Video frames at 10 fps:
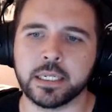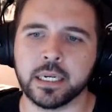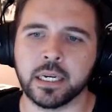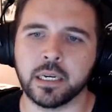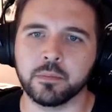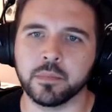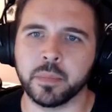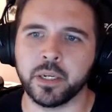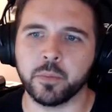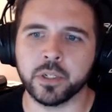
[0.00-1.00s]
I mean,
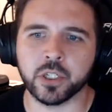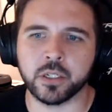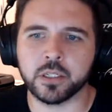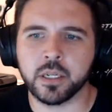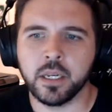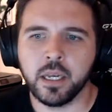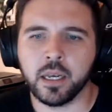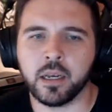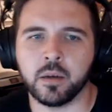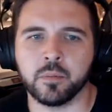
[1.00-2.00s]
you mentioned
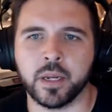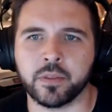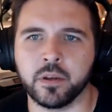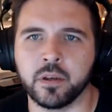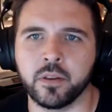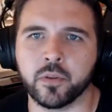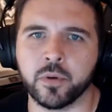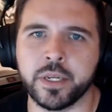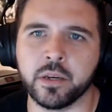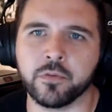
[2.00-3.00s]
like the
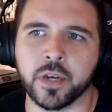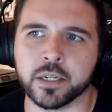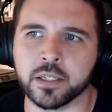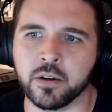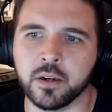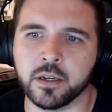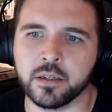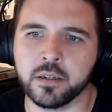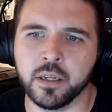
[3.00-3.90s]
3D effect on